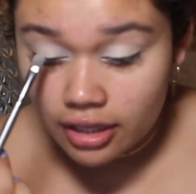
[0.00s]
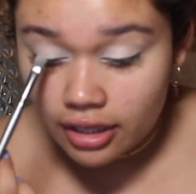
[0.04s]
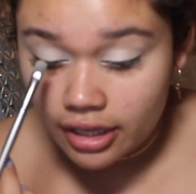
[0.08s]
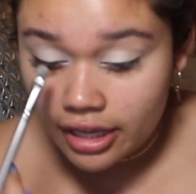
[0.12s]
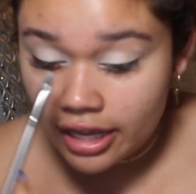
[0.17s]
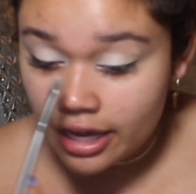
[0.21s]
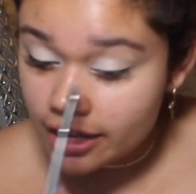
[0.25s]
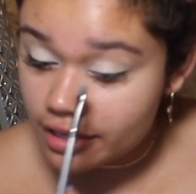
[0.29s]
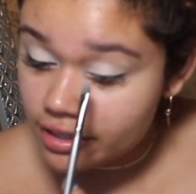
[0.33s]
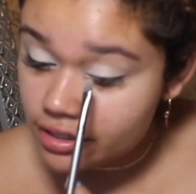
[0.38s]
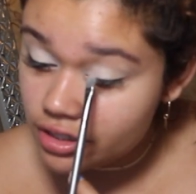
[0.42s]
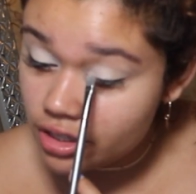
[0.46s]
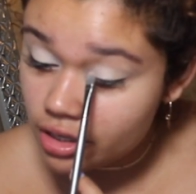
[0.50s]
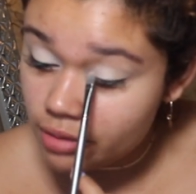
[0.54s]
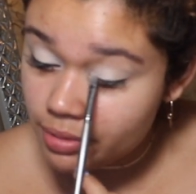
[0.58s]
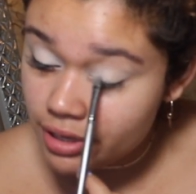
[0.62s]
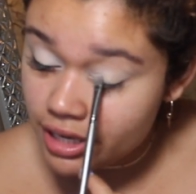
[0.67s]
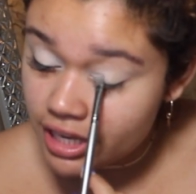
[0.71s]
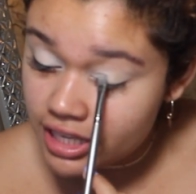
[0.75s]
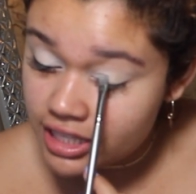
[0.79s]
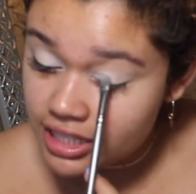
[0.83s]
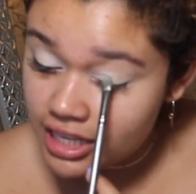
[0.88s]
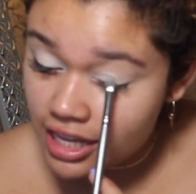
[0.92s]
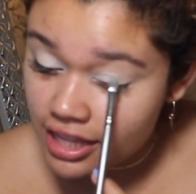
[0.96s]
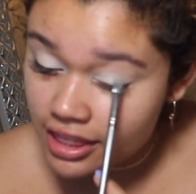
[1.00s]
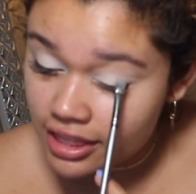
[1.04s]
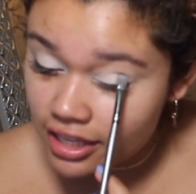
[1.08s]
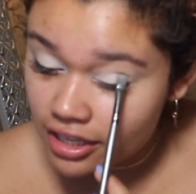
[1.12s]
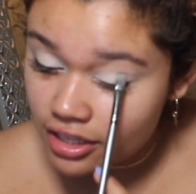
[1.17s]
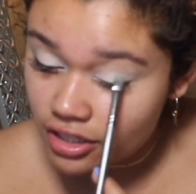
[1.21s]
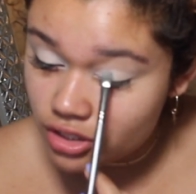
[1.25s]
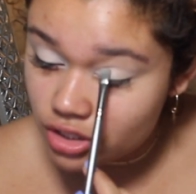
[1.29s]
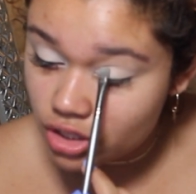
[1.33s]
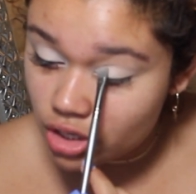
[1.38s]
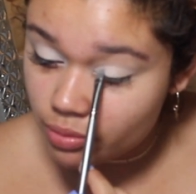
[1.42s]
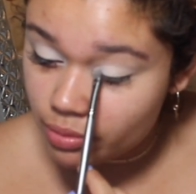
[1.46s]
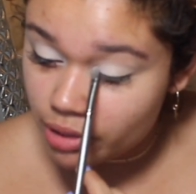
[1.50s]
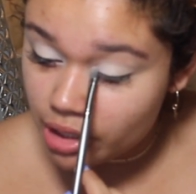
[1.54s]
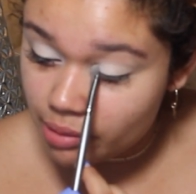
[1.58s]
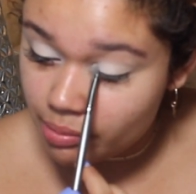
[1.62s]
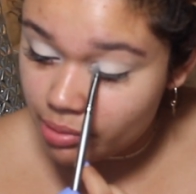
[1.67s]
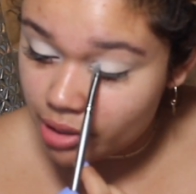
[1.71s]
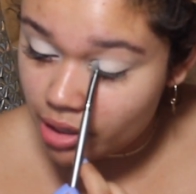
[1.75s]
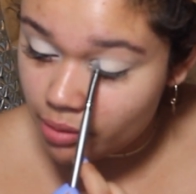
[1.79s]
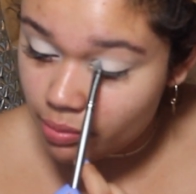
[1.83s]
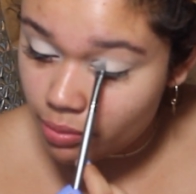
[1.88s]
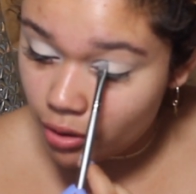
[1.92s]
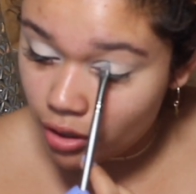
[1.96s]
Yeah, so because I think so many
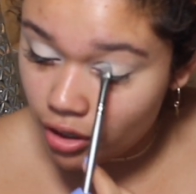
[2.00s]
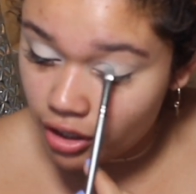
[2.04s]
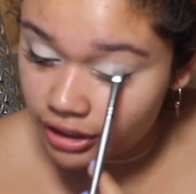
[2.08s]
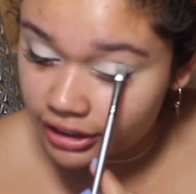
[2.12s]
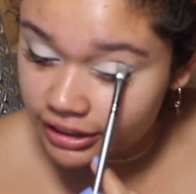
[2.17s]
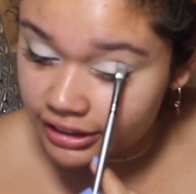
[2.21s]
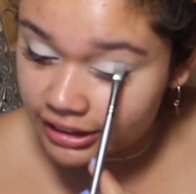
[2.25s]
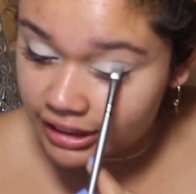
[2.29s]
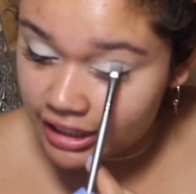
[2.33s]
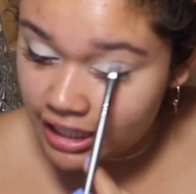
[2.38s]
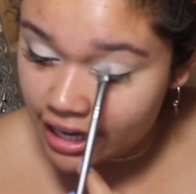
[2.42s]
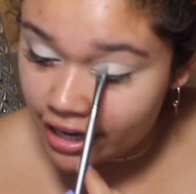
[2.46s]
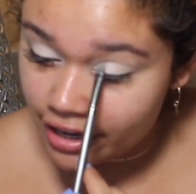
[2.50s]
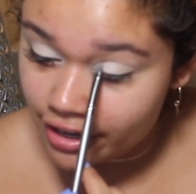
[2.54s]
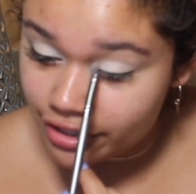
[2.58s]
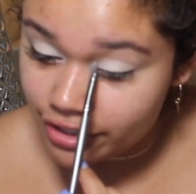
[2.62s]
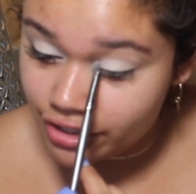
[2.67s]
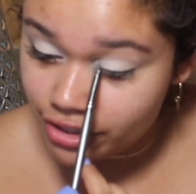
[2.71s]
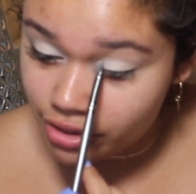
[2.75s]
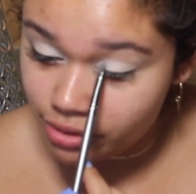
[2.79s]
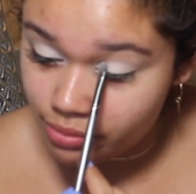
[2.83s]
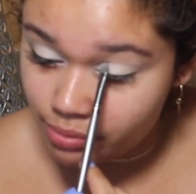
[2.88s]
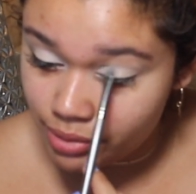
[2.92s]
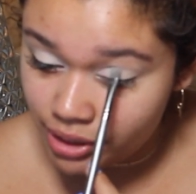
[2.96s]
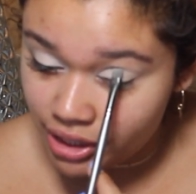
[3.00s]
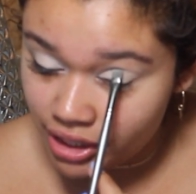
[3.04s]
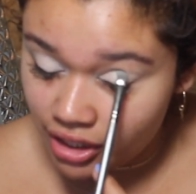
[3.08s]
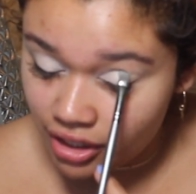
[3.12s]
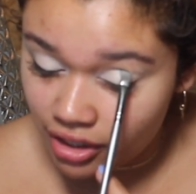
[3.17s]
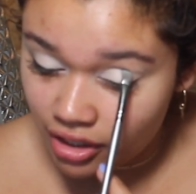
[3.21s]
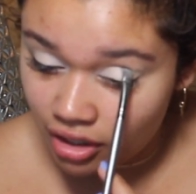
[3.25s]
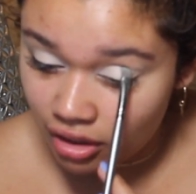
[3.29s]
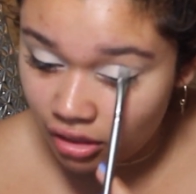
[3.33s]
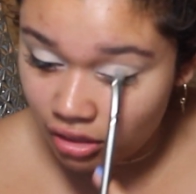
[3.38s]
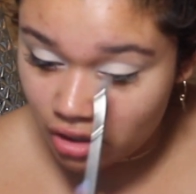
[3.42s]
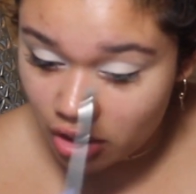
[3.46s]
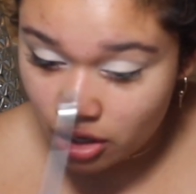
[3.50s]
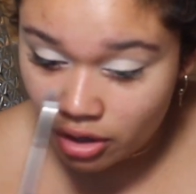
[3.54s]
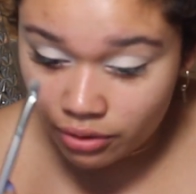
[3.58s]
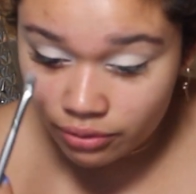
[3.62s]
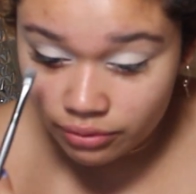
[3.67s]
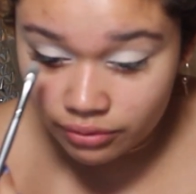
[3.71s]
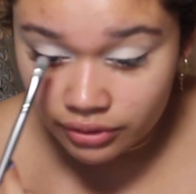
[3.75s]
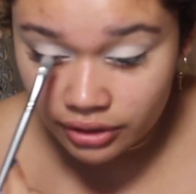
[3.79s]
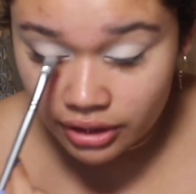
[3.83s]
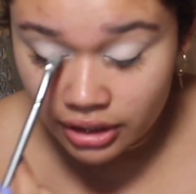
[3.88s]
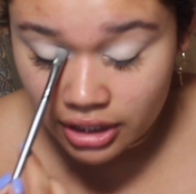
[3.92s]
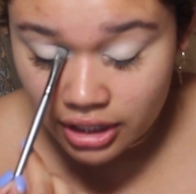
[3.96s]
people are scared to be
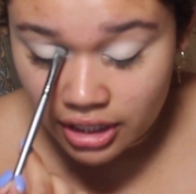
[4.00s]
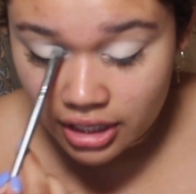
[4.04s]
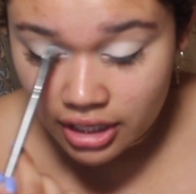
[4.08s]
alone,